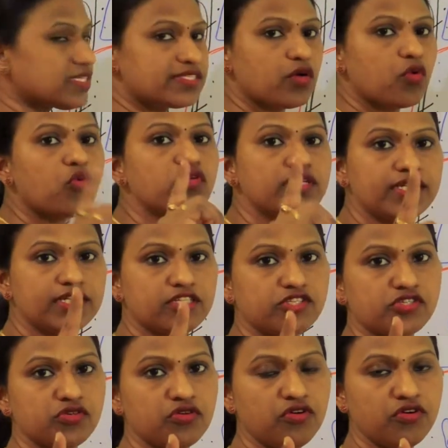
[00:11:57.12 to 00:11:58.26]
is the only
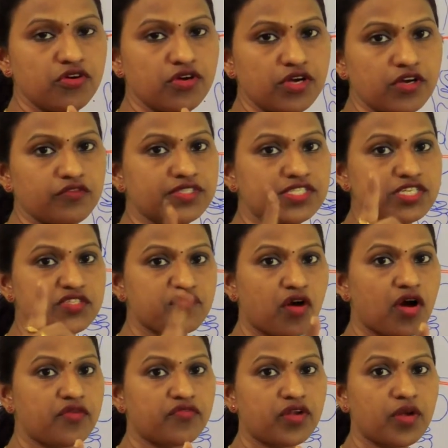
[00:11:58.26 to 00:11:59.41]
tissue which is
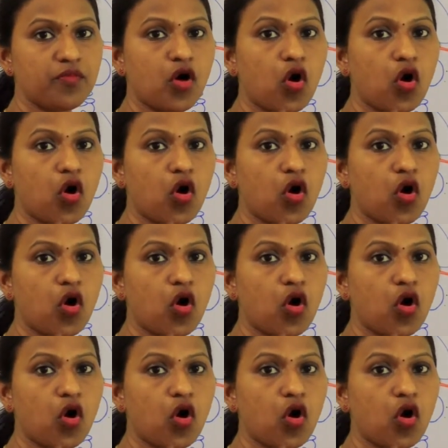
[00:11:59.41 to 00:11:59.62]
formed from